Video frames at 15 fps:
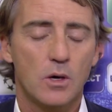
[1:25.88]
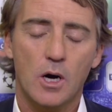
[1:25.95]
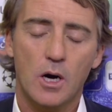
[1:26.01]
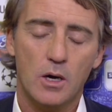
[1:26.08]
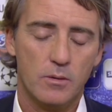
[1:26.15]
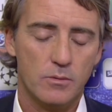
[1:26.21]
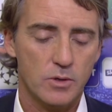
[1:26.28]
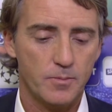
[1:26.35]

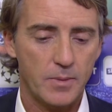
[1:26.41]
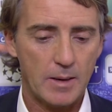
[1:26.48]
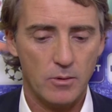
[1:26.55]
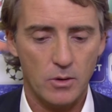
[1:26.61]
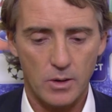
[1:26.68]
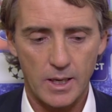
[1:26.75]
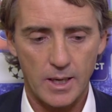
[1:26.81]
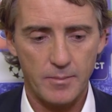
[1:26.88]
No, with
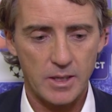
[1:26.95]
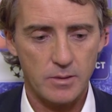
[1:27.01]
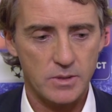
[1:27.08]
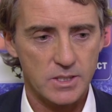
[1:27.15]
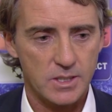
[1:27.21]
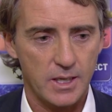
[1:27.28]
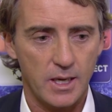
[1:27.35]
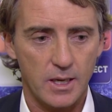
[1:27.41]
Pablo, I made a
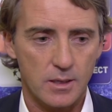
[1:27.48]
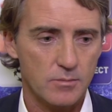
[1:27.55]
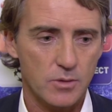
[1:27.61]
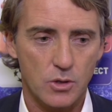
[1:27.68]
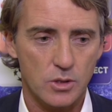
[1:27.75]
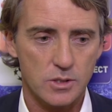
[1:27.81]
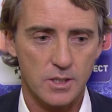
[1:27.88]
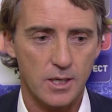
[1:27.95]
mistake
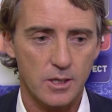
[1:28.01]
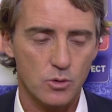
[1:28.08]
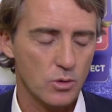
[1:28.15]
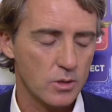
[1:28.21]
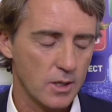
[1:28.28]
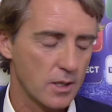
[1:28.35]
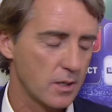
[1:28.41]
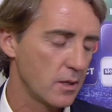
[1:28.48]
because I
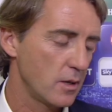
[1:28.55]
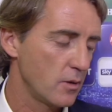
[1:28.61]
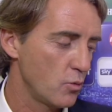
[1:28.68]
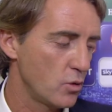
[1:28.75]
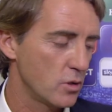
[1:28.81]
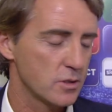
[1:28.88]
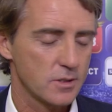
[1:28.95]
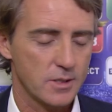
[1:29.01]
thought that
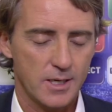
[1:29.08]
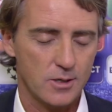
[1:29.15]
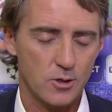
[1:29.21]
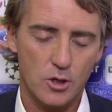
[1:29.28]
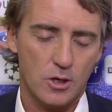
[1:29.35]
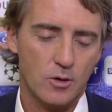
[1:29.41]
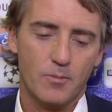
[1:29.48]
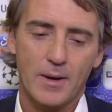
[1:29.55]
was there.
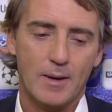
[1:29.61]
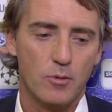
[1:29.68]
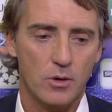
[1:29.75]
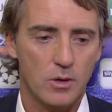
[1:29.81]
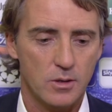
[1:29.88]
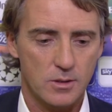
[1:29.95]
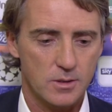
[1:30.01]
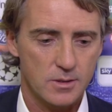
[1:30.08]
No,
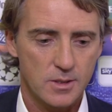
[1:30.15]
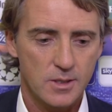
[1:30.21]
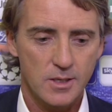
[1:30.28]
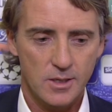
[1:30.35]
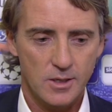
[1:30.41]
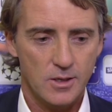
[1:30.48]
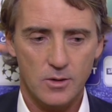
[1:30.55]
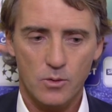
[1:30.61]
Pablo,
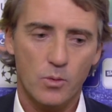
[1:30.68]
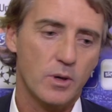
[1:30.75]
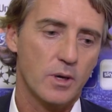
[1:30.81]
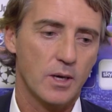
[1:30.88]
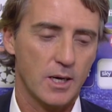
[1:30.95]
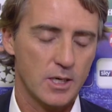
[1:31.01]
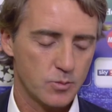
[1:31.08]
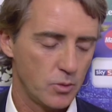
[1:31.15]

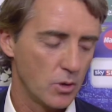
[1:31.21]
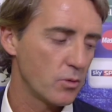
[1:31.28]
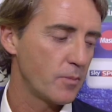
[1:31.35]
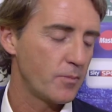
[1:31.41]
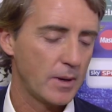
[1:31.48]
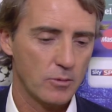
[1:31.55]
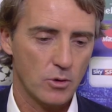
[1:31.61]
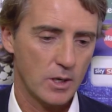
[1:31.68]
I spoke
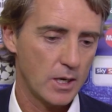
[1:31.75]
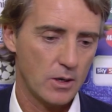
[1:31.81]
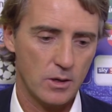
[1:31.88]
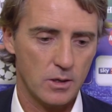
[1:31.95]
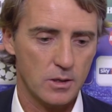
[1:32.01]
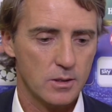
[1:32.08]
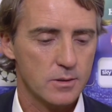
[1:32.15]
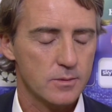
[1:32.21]
with Pablo now,
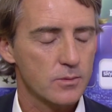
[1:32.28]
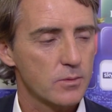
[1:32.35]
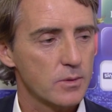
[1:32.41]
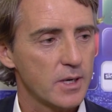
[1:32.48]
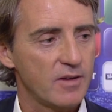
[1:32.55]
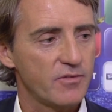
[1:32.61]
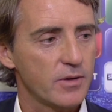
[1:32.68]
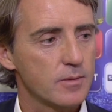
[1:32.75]
no,
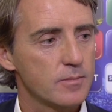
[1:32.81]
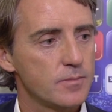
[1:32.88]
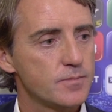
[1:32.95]
nothing.